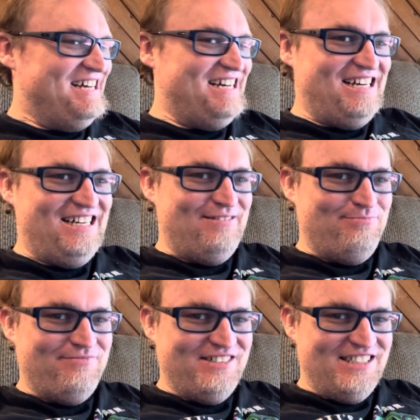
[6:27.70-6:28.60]

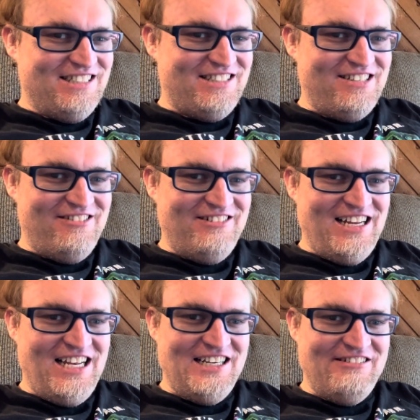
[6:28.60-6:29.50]
Um, so,
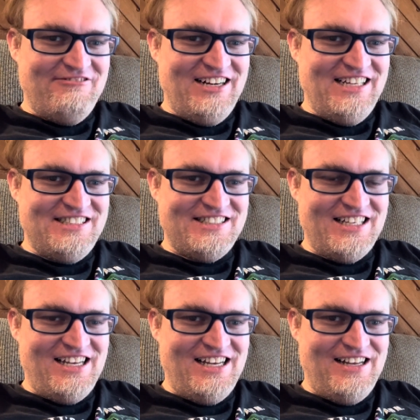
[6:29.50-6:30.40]
anyways,
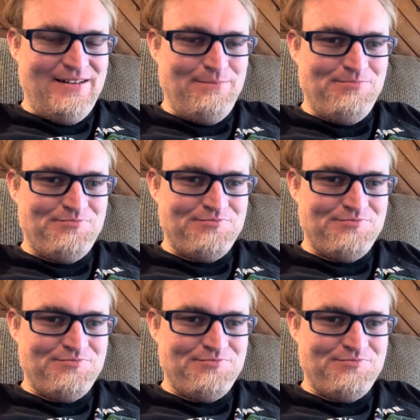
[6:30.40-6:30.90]
um,